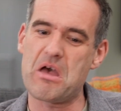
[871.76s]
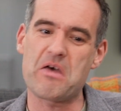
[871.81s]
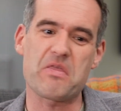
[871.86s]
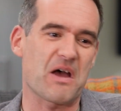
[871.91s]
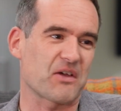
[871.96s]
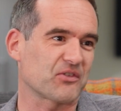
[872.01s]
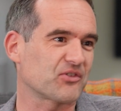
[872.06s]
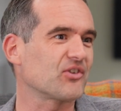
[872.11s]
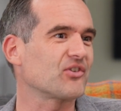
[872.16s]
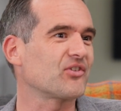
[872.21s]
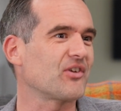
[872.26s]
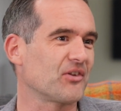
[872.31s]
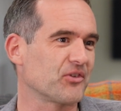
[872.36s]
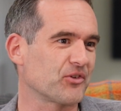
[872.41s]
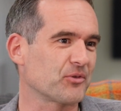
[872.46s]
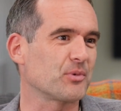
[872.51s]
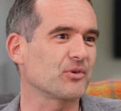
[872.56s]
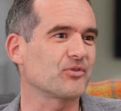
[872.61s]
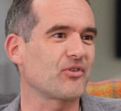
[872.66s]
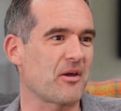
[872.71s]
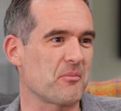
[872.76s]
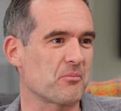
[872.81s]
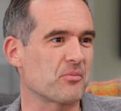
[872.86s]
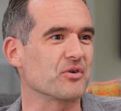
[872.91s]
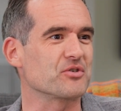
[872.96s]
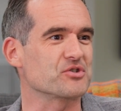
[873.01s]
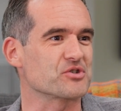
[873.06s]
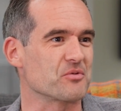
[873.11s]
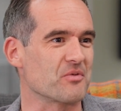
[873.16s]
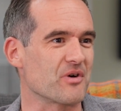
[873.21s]
that's a sensible
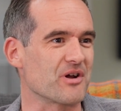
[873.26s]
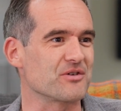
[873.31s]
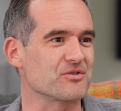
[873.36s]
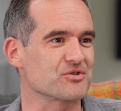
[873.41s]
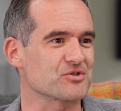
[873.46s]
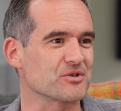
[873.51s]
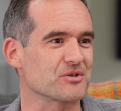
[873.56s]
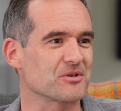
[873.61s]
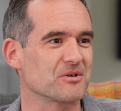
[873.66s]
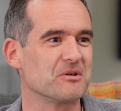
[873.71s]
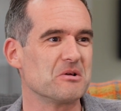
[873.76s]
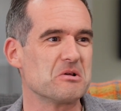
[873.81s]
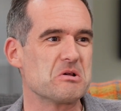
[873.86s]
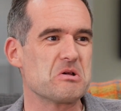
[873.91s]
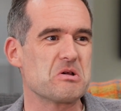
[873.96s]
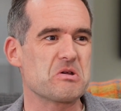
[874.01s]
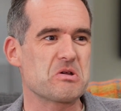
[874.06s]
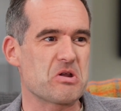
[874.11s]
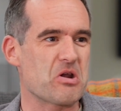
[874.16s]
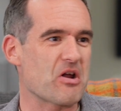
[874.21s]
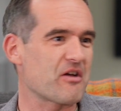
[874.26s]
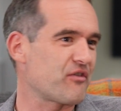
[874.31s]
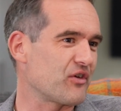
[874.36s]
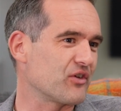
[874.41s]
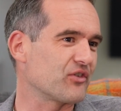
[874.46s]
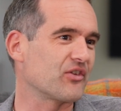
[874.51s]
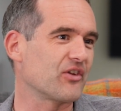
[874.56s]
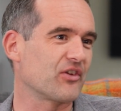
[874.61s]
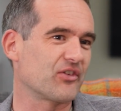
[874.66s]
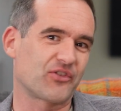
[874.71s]
temperature range, or, you know, if
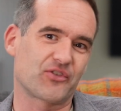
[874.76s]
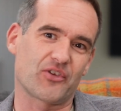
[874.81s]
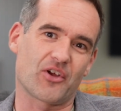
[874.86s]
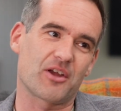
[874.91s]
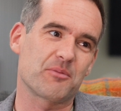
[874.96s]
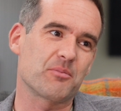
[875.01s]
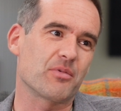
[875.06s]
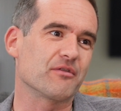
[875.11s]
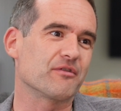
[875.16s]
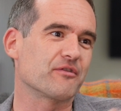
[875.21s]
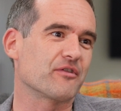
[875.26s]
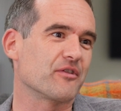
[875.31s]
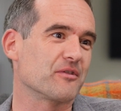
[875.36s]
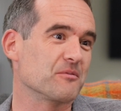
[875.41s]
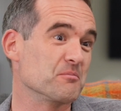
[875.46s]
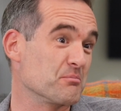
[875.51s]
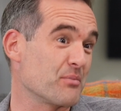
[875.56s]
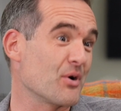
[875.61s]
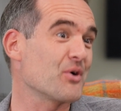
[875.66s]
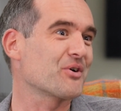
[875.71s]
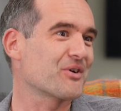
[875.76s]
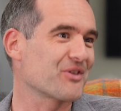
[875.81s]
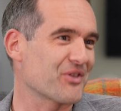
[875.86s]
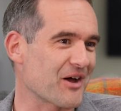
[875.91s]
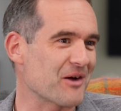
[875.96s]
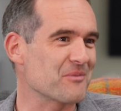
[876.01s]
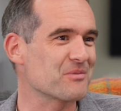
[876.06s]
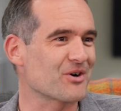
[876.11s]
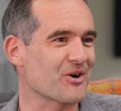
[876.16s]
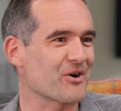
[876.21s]
it's this type of bug
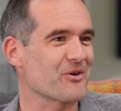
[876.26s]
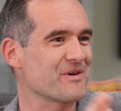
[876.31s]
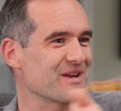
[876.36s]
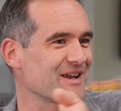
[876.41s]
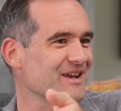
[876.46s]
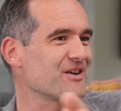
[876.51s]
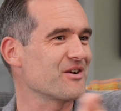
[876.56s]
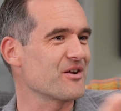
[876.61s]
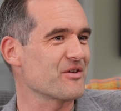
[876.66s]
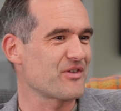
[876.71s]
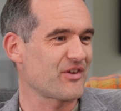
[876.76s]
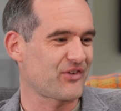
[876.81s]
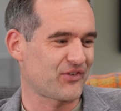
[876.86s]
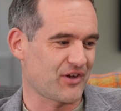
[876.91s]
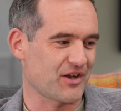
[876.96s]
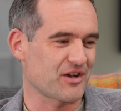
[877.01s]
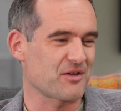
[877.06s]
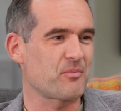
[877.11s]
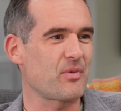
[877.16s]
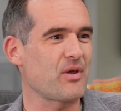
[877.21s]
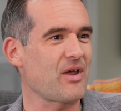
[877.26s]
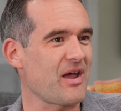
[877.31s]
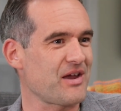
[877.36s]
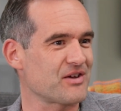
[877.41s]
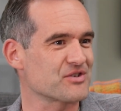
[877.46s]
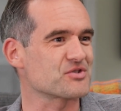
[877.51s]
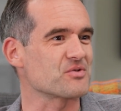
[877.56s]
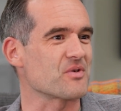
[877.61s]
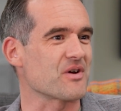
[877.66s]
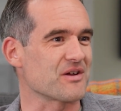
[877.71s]
that I'm growing, you know, this kind of
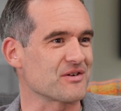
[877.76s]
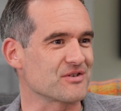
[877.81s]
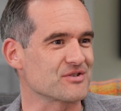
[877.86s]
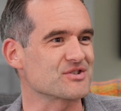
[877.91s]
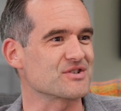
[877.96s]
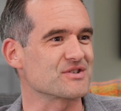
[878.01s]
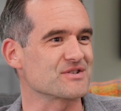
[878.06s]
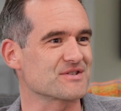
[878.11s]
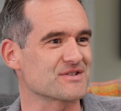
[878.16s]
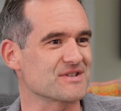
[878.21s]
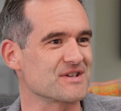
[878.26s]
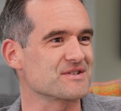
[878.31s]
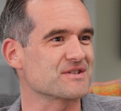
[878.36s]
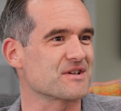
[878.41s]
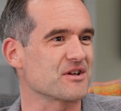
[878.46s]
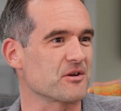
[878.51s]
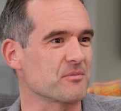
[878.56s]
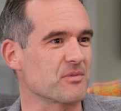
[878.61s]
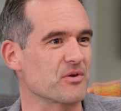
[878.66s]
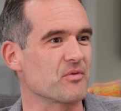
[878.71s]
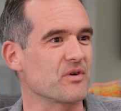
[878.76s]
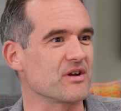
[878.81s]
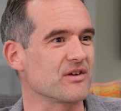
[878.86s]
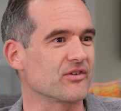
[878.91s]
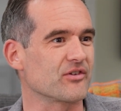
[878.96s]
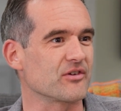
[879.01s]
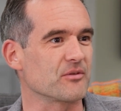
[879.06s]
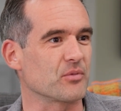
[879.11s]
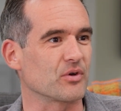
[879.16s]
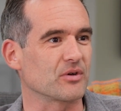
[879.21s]
pH range is going to be
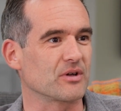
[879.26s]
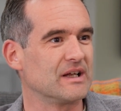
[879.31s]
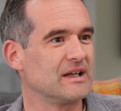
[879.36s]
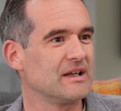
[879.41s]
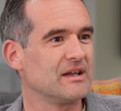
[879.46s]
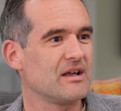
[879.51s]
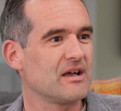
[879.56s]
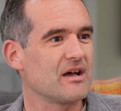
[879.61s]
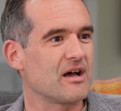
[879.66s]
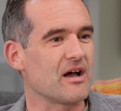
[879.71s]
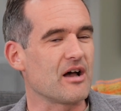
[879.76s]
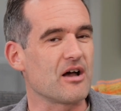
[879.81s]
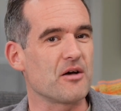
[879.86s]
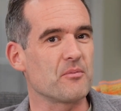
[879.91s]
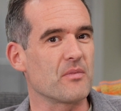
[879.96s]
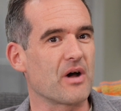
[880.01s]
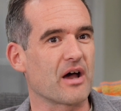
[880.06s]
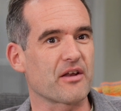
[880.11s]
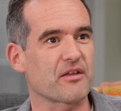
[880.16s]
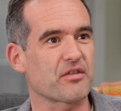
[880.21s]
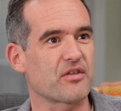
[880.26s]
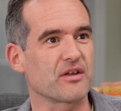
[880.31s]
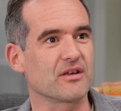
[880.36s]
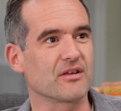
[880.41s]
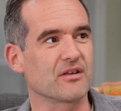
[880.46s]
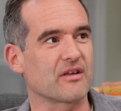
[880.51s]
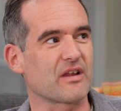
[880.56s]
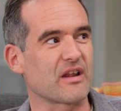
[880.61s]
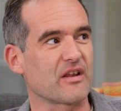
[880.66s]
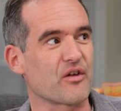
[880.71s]
reasonable. And I
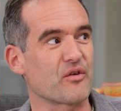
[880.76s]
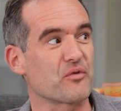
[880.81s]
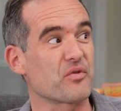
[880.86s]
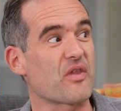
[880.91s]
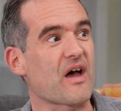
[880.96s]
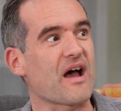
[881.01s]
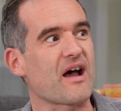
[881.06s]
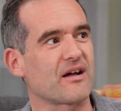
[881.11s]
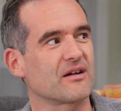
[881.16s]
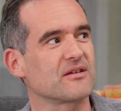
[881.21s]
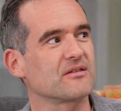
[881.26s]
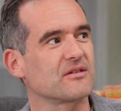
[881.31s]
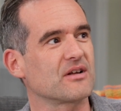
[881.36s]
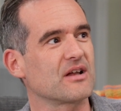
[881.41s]
think, you know, that